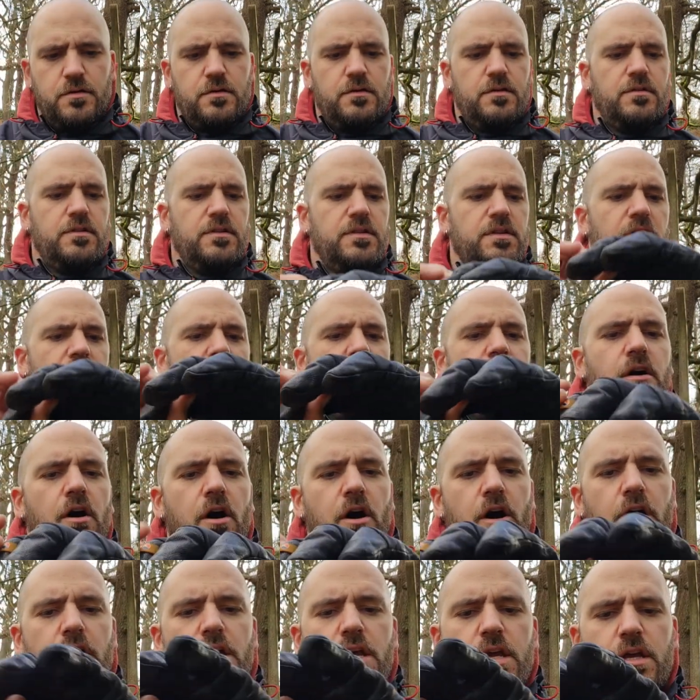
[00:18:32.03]
And they
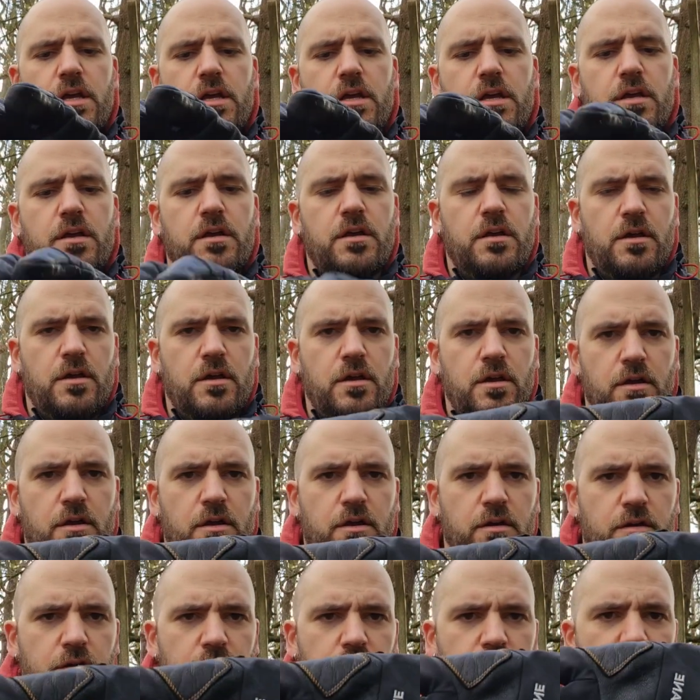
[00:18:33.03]
are
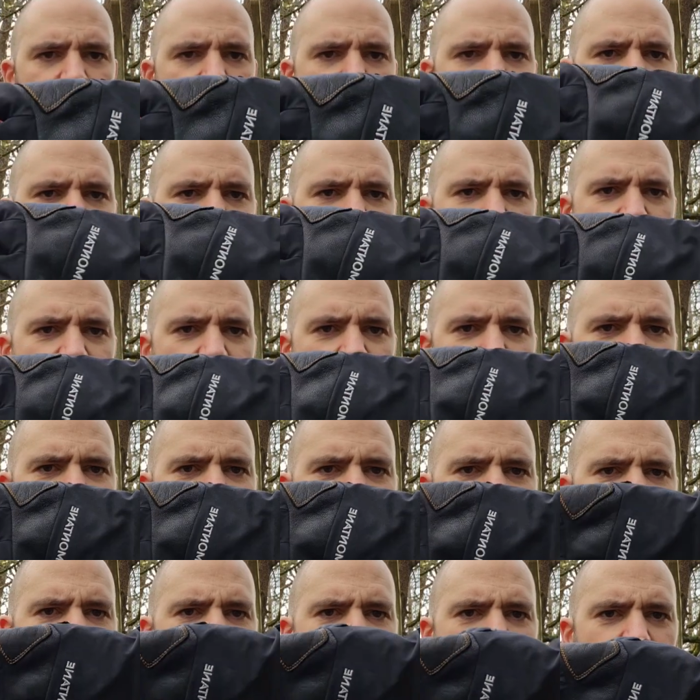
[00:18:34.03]
the
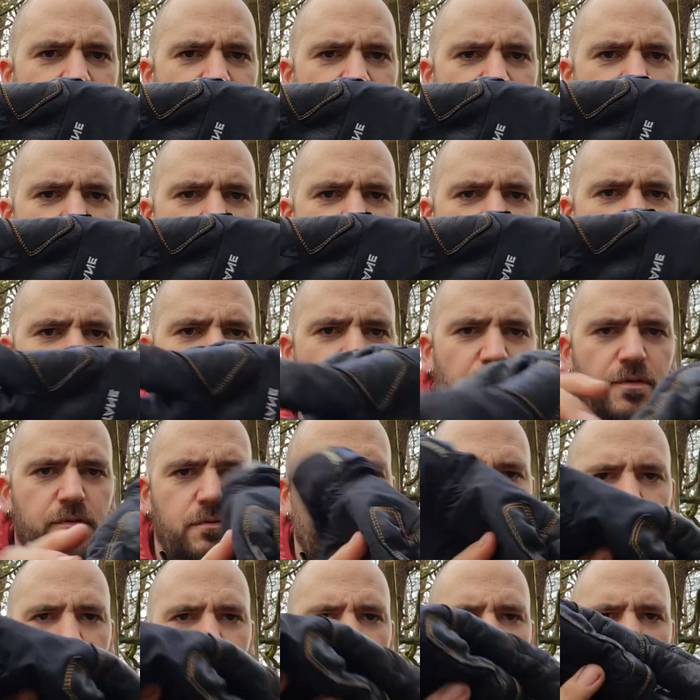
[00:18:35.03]
Montane Ice Grip
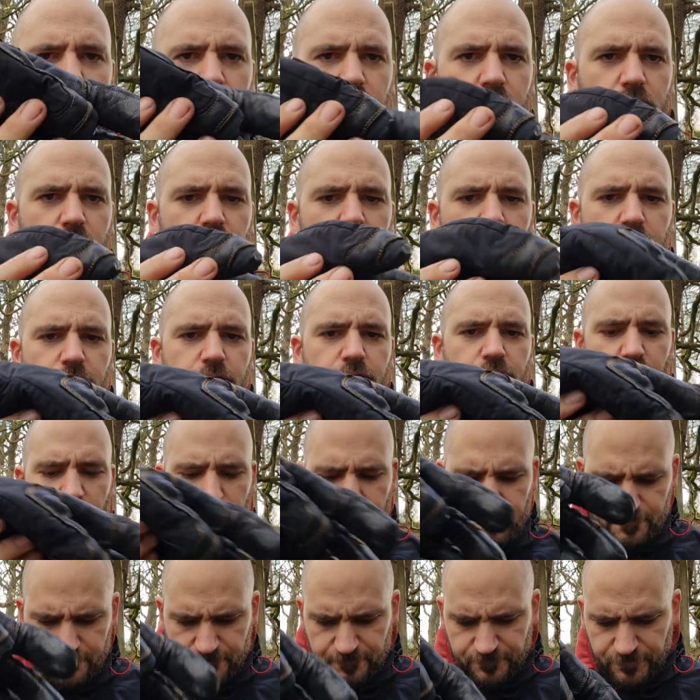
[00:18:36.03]
glove,
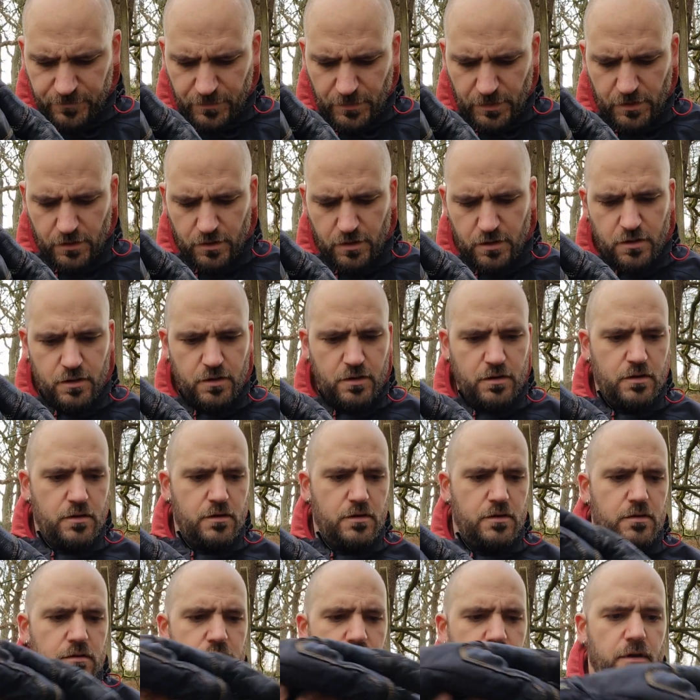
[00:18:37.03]

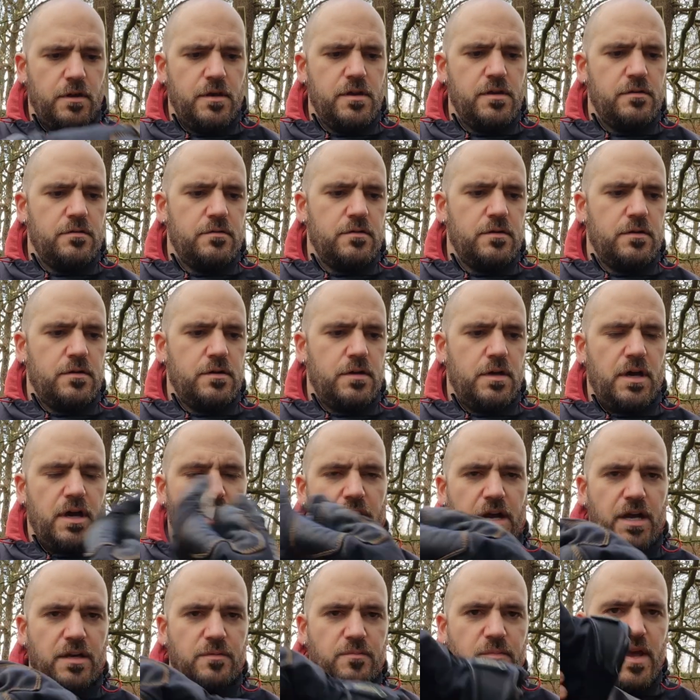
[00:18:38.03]
right?
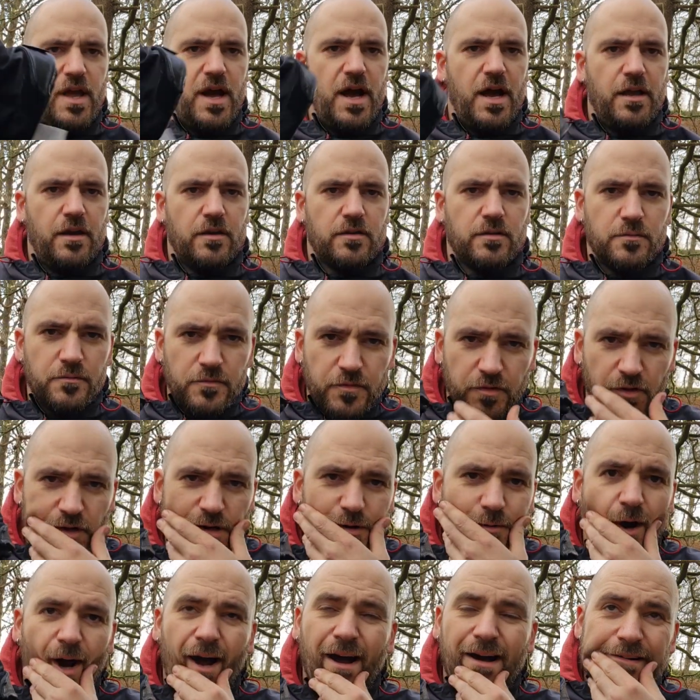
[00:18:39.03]
I had my eye on them for a
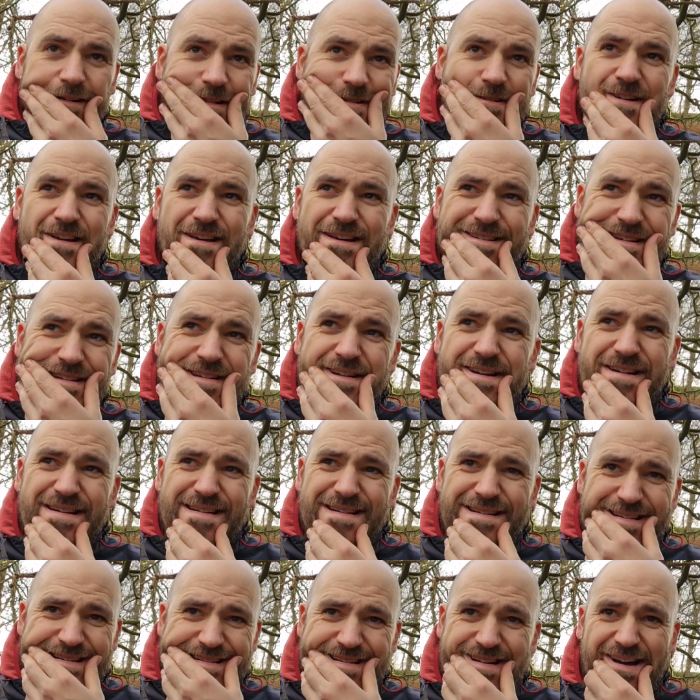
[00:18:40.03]
while,
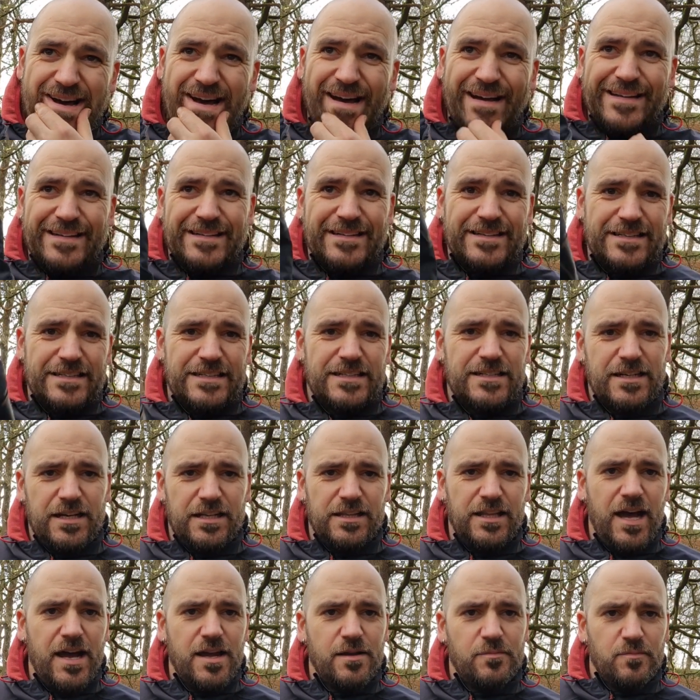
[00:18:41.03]
and
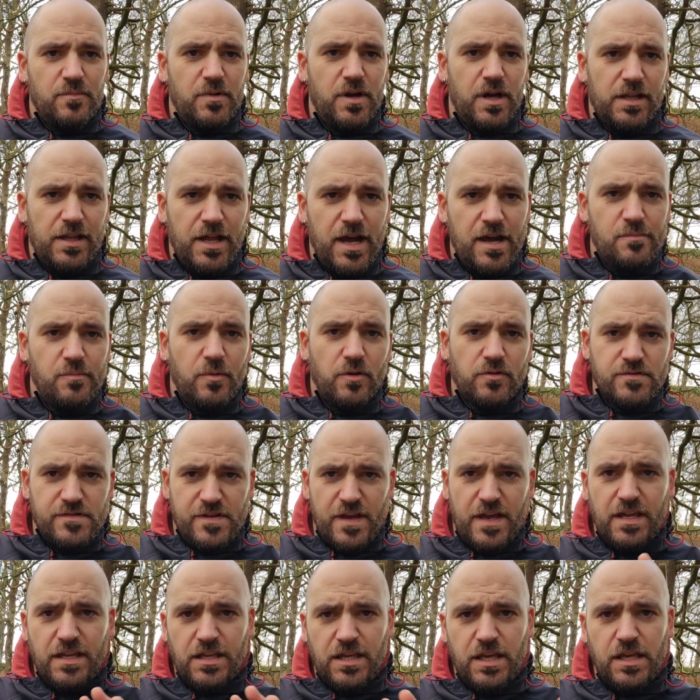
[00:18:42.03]
I like
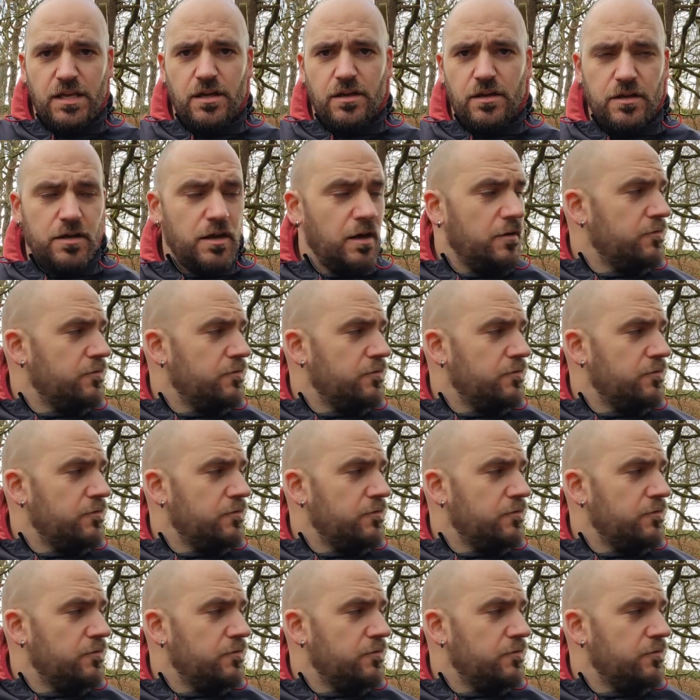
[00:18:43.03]
Montane gear.